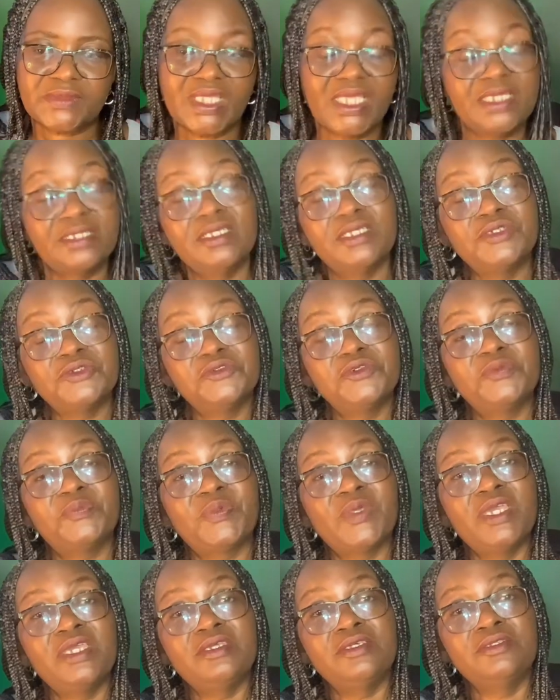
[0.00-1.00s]
and the
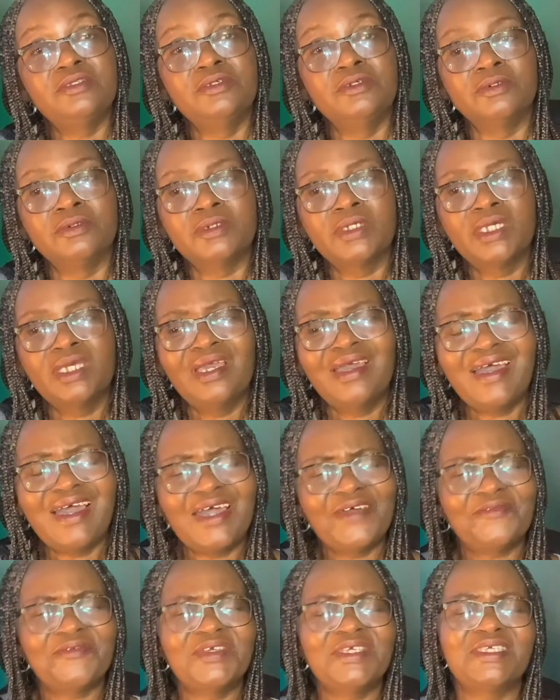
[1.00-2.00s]
European Union, I
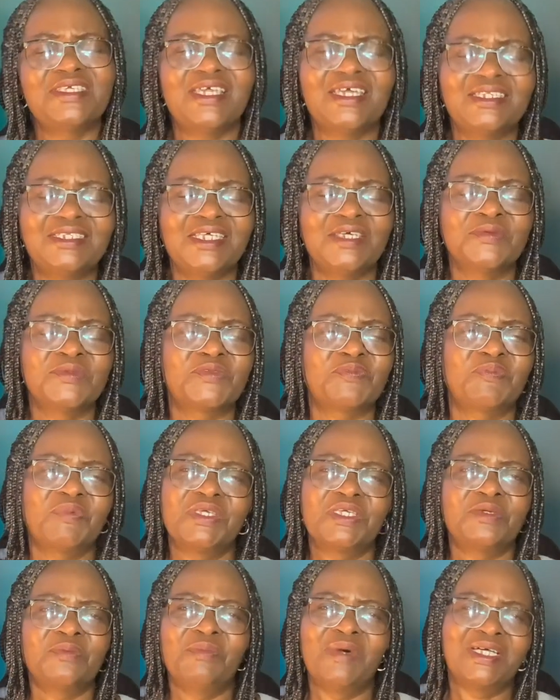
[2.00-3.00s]
haven't heard them
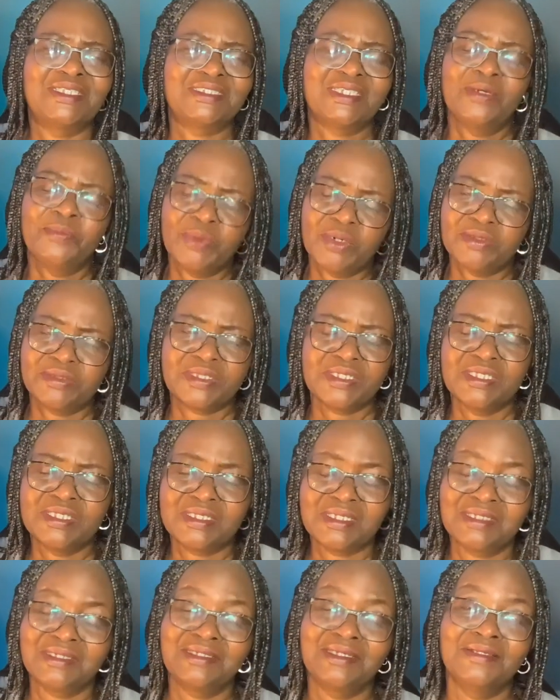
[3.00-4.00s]
speak much about
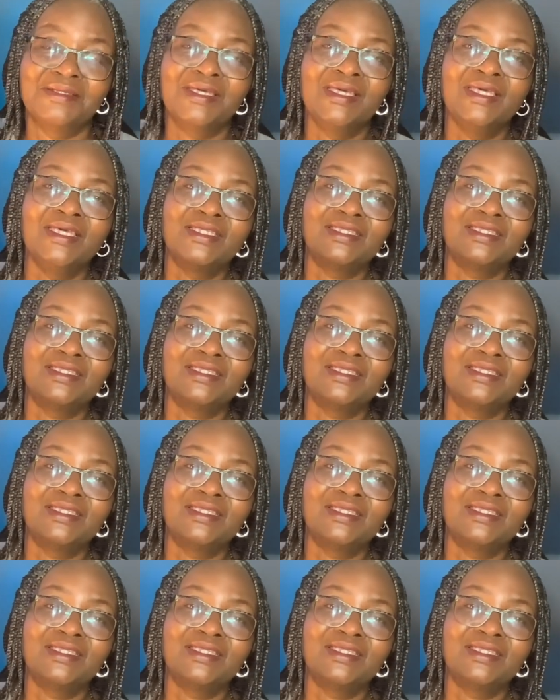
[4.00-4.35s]
it again.